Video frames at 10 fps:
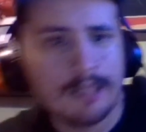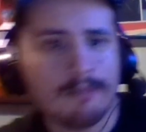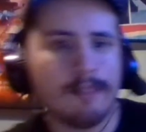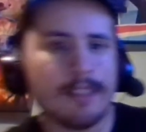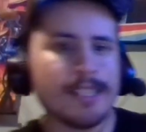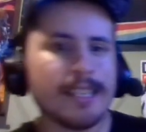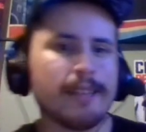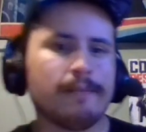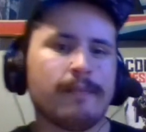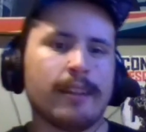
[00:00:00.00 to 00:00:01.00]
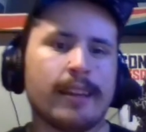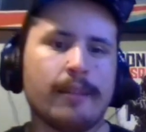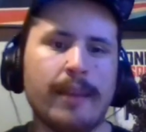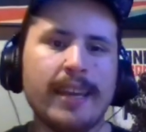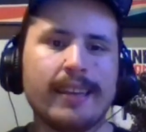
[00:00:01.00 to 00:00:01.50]
Not to say, and the
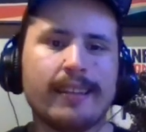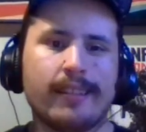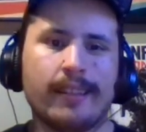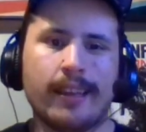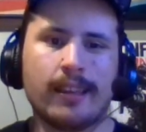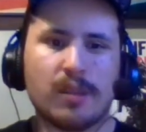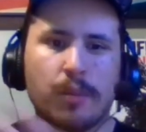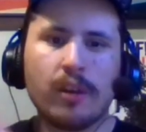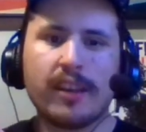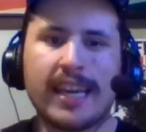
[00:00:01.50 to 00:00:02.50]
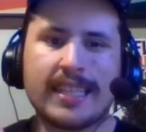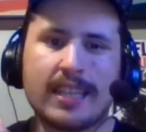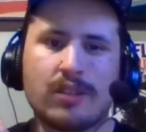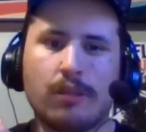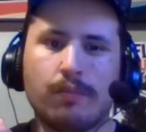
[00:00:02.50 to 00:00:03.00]
main and the supporting cast is
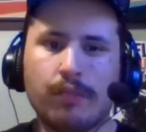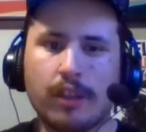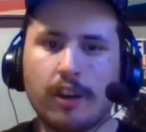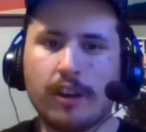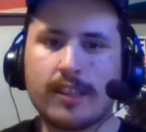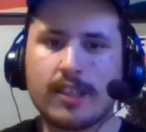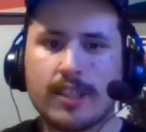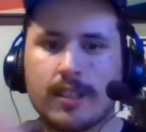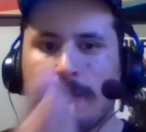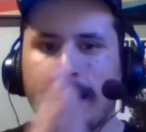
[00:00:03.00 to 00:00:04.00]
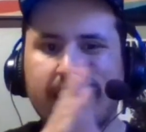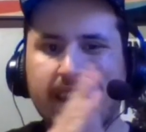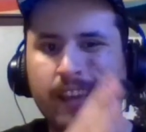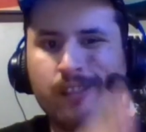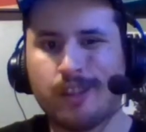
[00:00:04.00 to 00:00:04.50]
actually pretty good. It's just the main
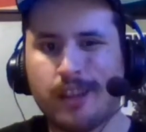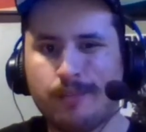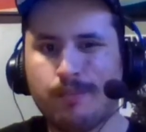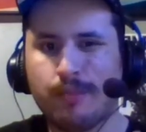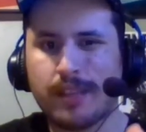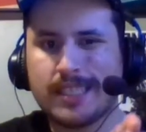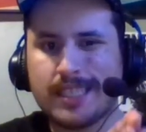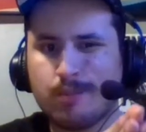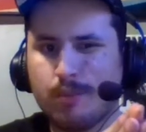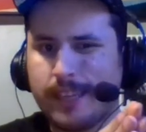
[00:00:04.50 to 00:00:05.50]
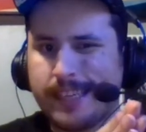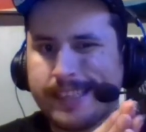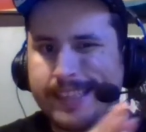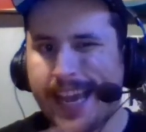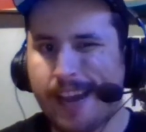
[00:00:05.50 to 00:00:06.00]
character that brings this movie
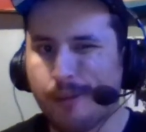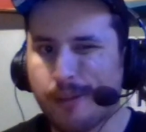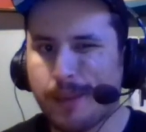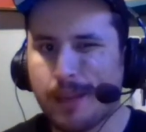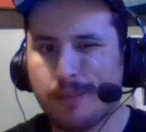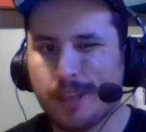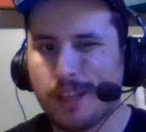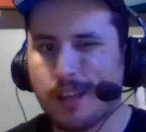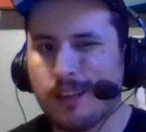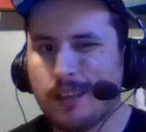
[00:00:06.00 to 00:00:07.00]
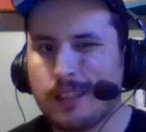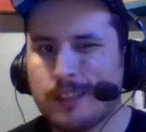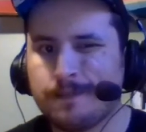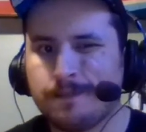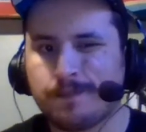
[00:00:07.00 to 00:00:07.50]
down, in my opinion.
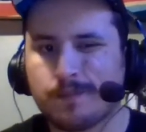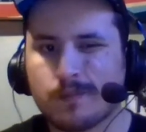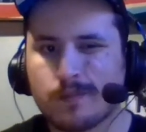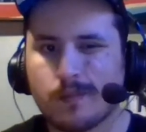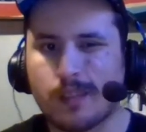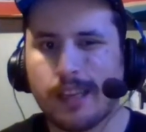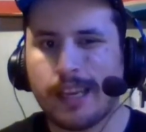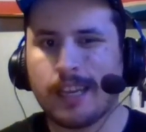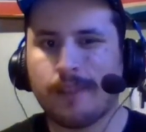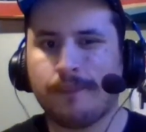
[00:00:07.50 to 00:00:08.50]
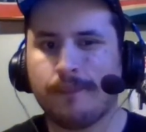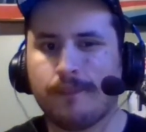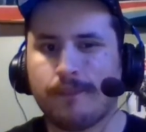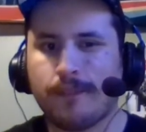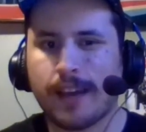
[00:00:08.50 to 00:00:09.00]
And the
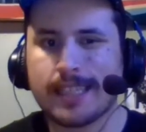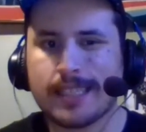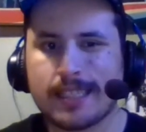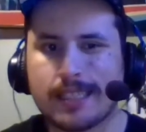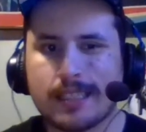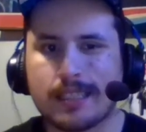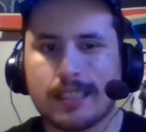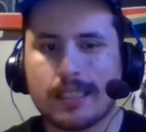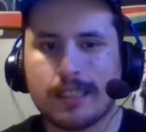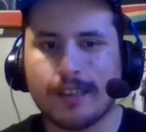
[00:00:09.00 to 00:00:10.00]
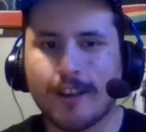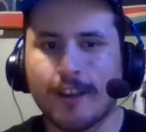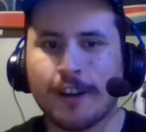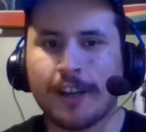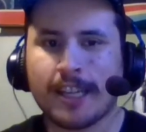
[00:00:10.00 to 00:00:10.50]
fights
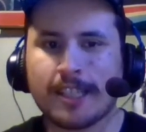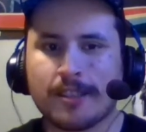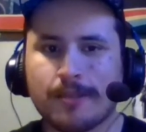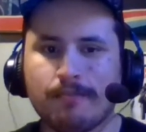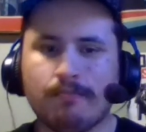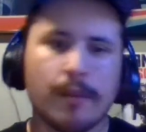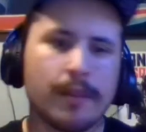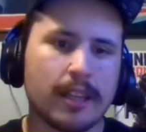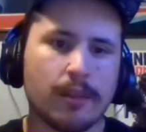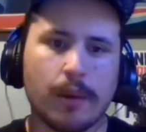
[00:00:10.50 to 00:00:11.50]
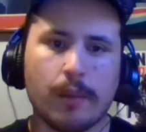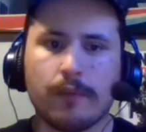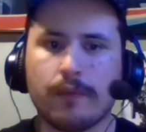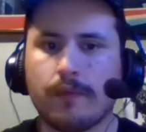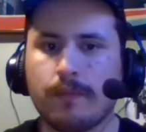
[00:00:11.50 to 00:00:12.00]
are not as maybe not the one.
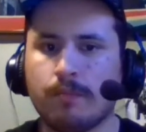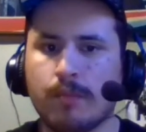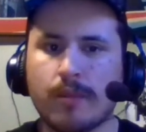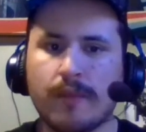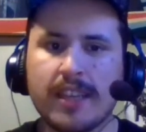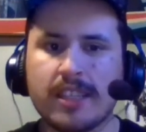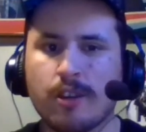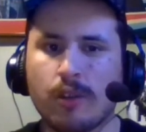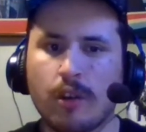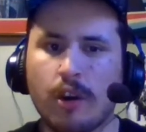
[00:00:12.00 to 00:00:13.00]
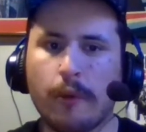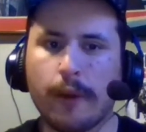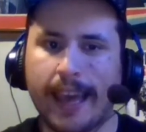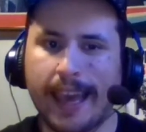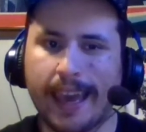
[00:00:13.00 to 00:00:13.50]
but the fights are
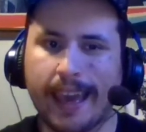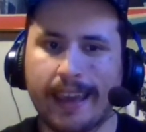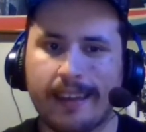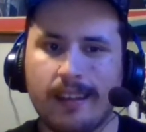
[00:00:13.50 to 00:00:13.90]
okay.